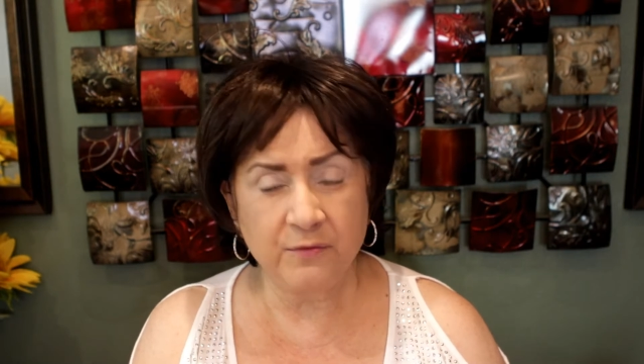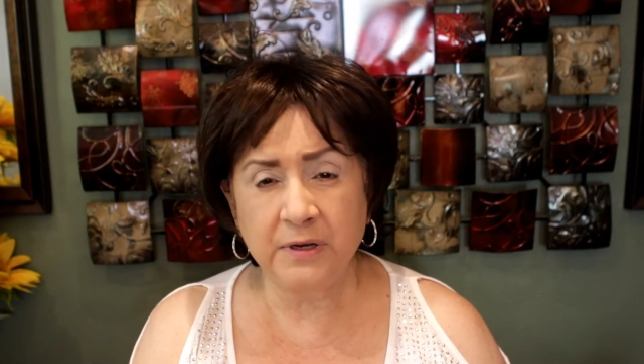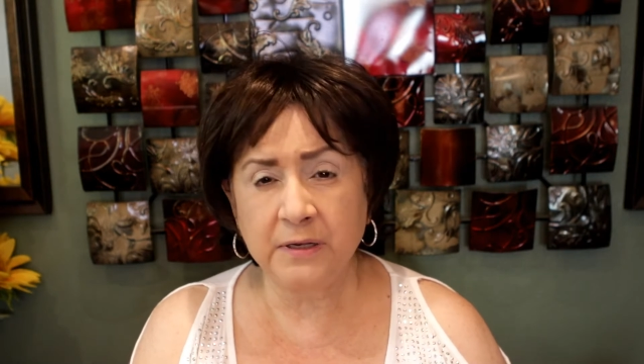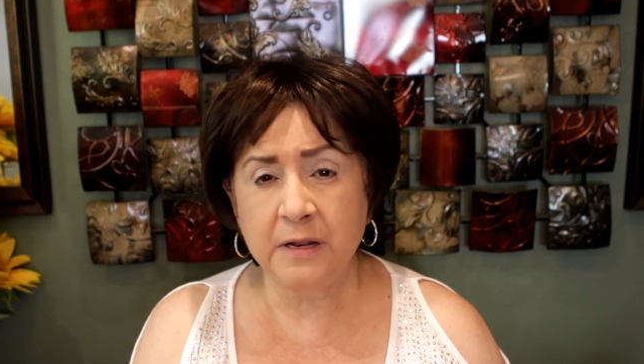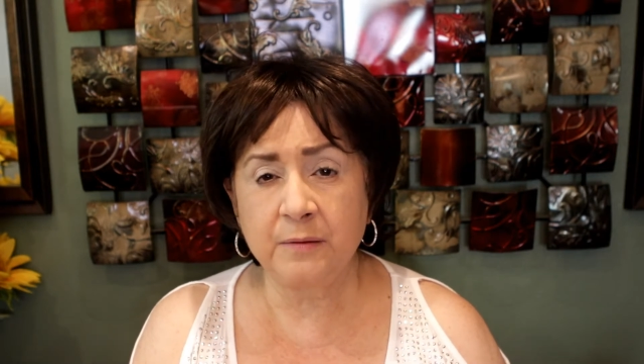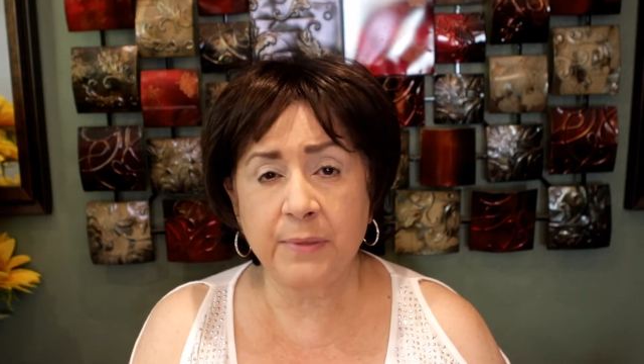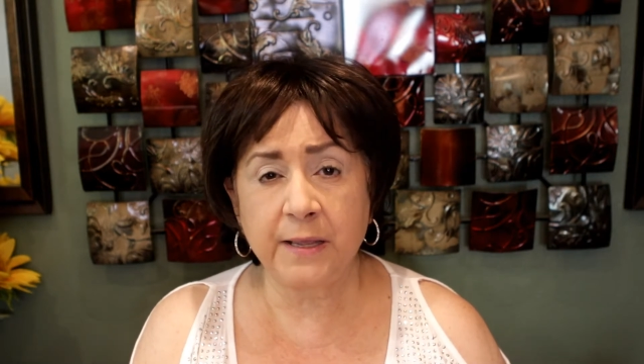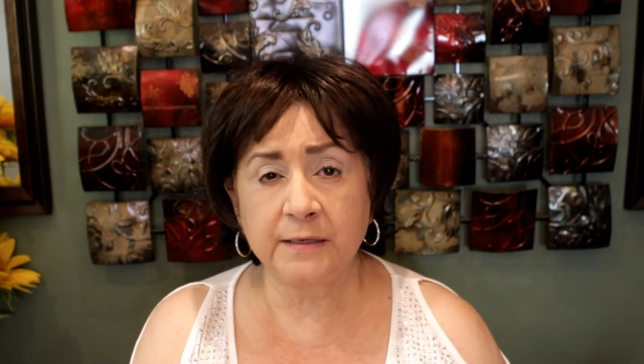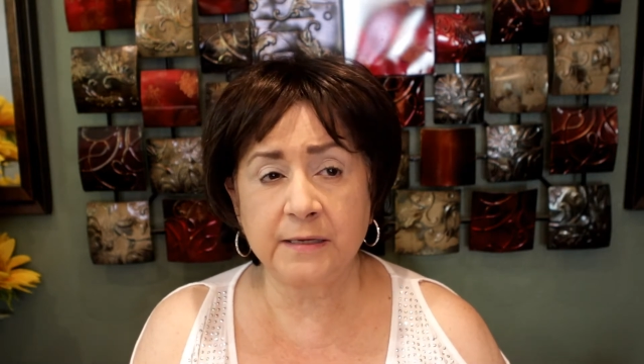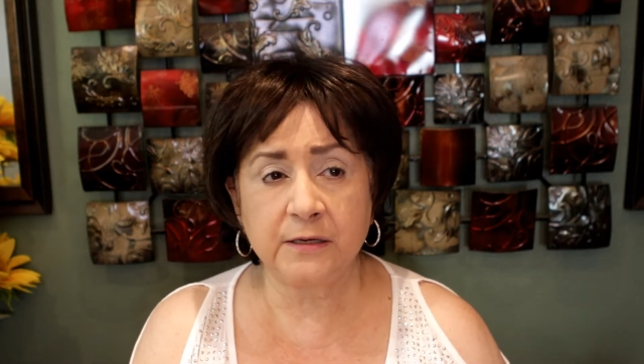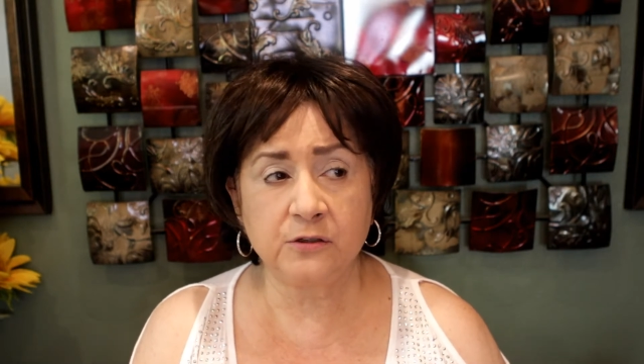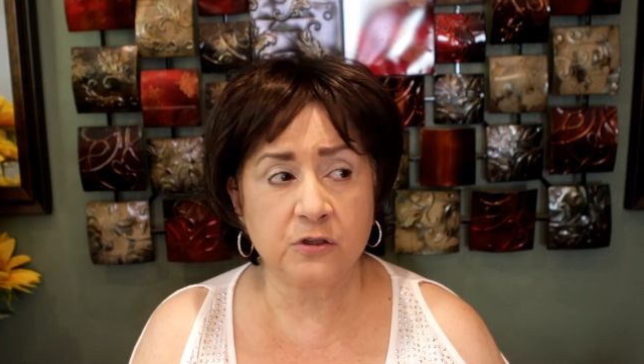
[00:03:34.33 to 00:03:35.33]
really didn't pay
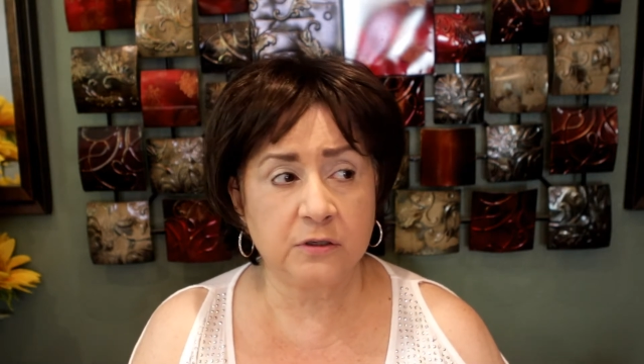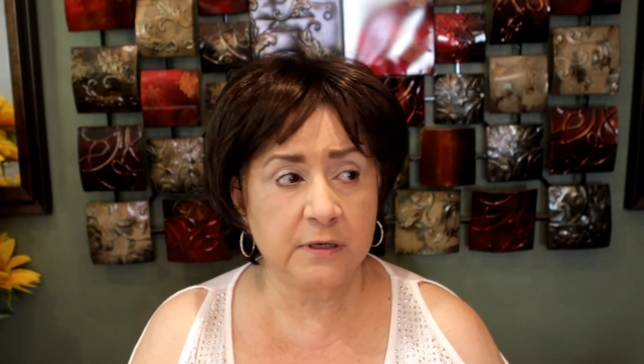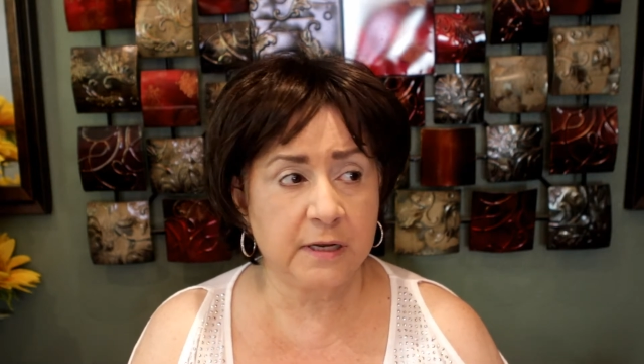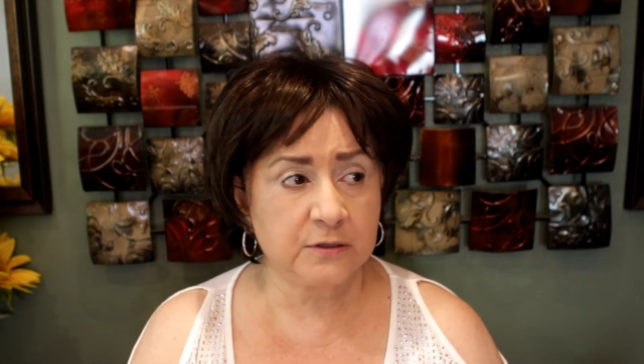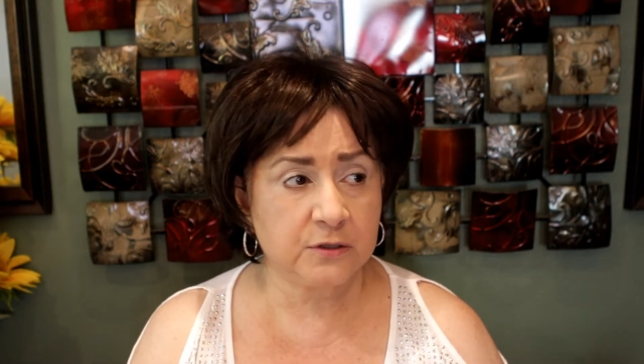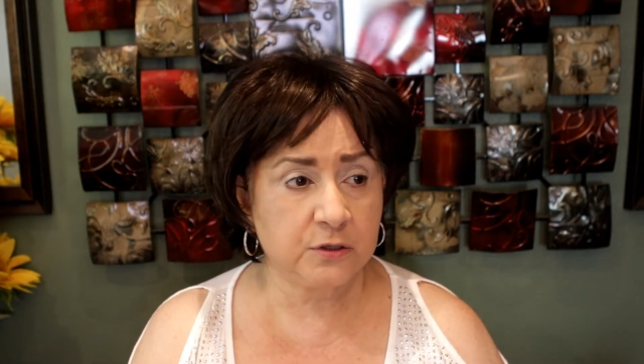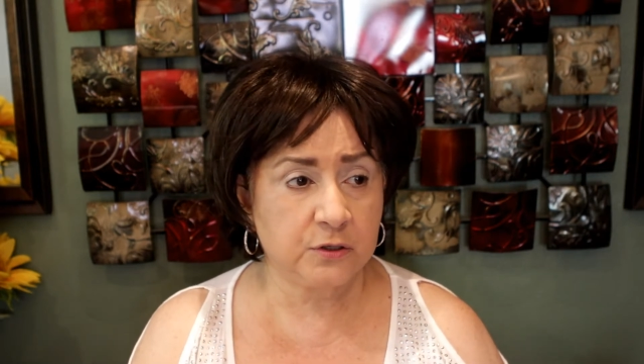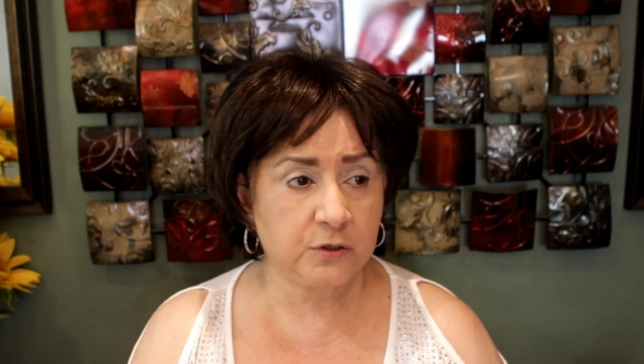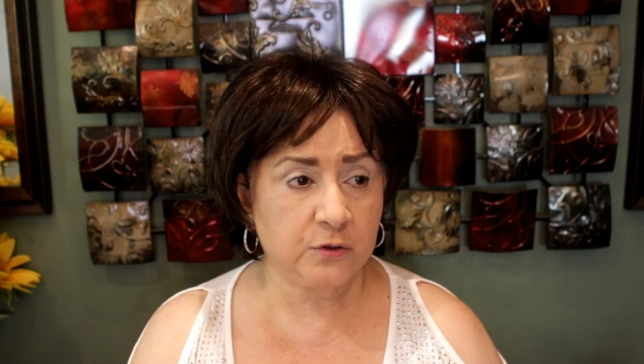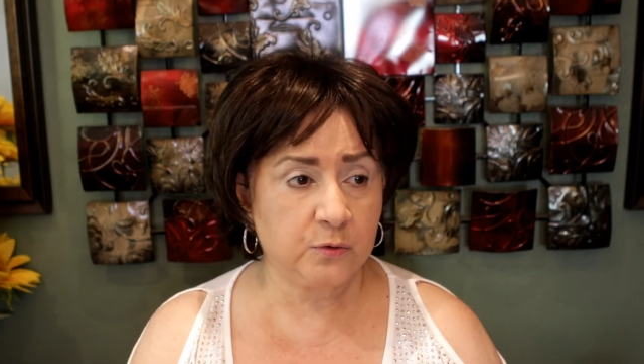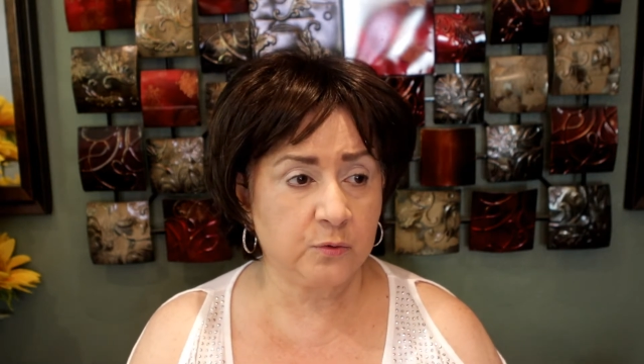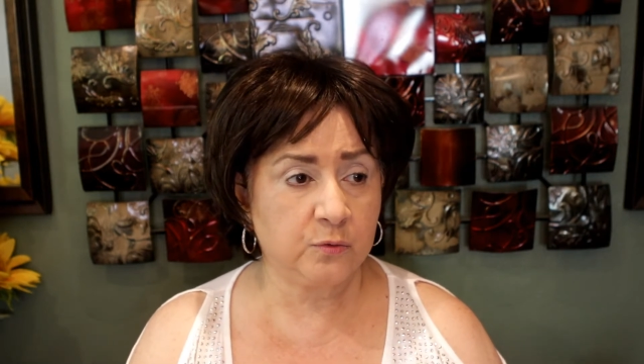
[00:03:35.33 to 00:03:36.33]
attention as
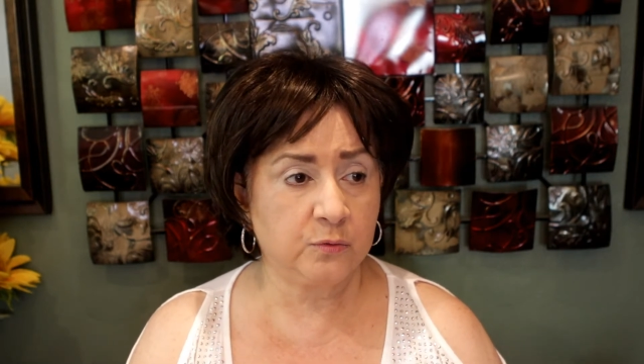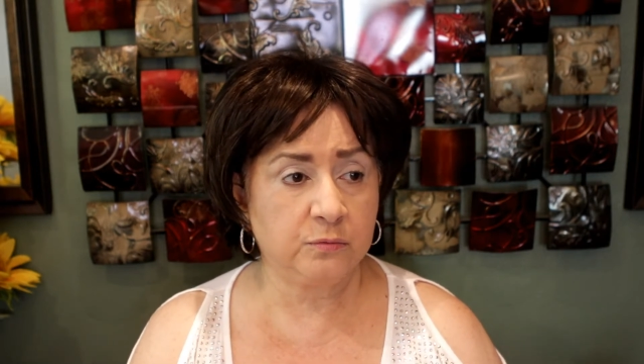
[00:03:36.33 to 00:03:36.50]
to,